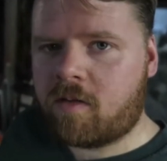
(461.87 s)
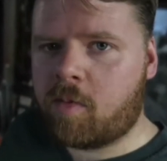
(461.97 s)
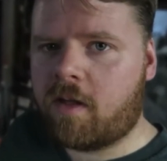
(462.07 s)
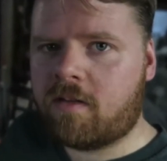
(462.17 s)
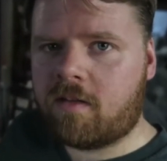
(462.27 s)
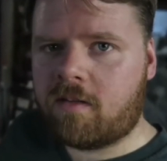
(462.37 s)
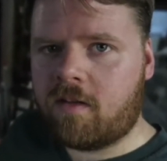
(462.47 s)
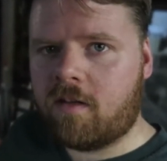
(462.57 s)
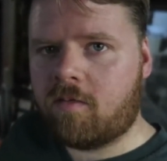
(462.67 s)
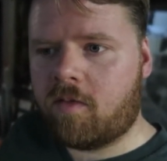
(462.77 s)
supplies to
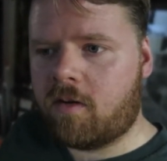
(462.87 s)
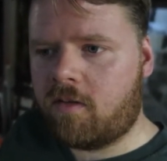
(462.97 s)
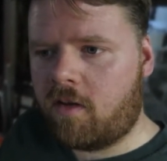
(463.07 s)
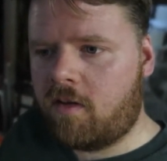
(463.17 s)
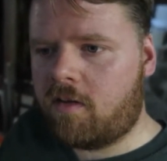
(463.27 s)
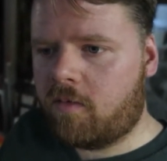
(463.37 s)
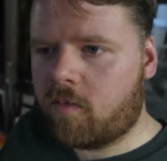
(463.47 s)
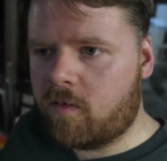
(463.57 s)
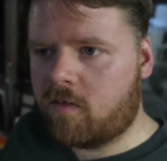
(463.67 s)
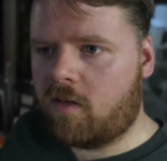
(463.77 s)
see if there's any
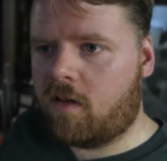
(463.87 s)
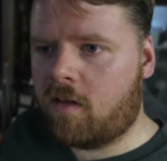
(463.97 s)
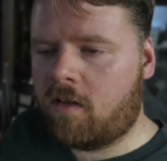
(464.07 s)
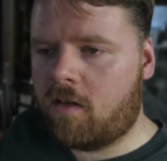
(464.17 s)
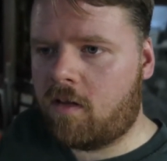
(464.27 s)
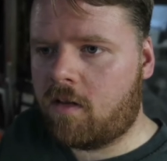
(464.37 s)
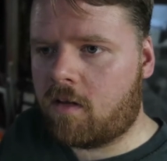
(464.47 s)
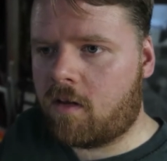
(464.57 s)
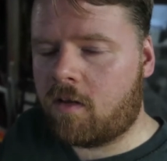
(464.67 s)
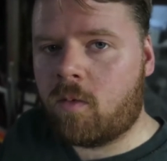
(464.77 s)
difference in the
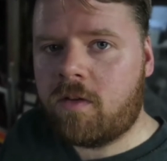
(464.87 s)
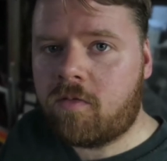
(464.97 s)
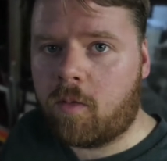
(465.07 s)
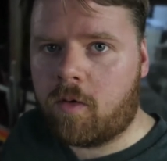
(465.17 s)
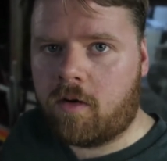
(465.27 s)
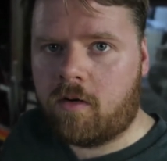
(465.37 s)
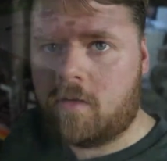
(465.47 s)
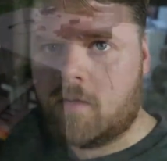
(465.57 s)
uh, noise floor.